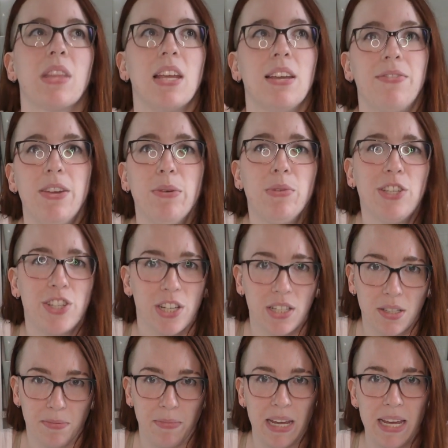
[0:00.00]
if it was
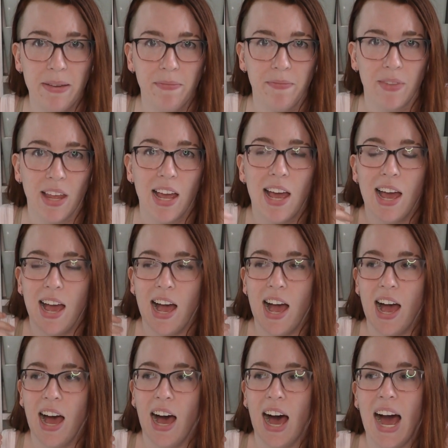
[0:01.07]
just me,
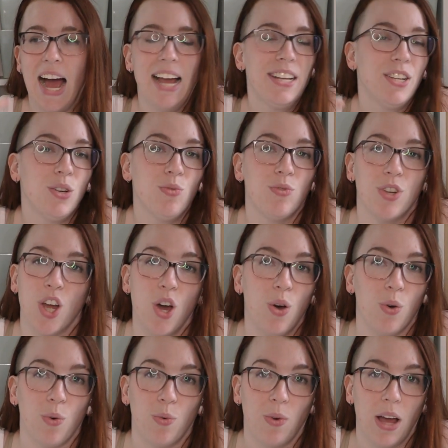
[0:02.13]
I don't
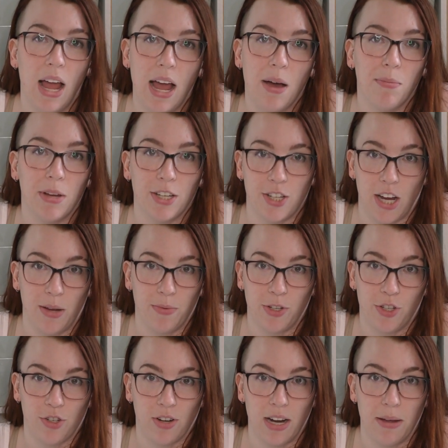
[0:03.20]
know how much I would
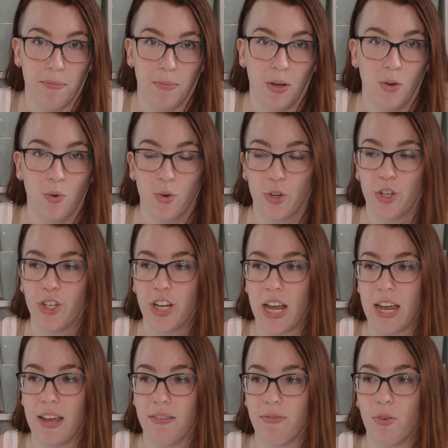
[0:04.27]
trim or
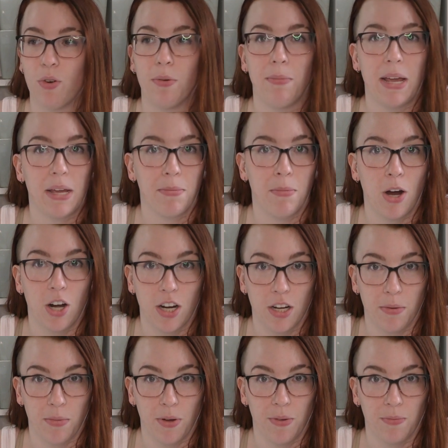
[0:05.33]
shave or make
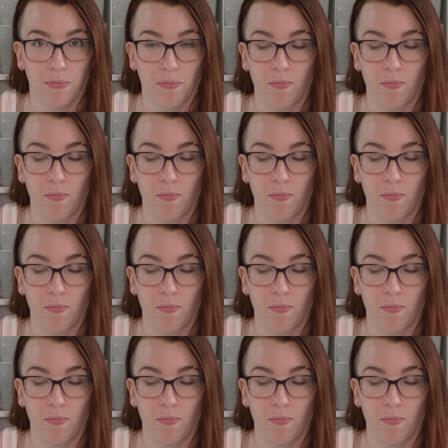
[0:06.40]
marketable.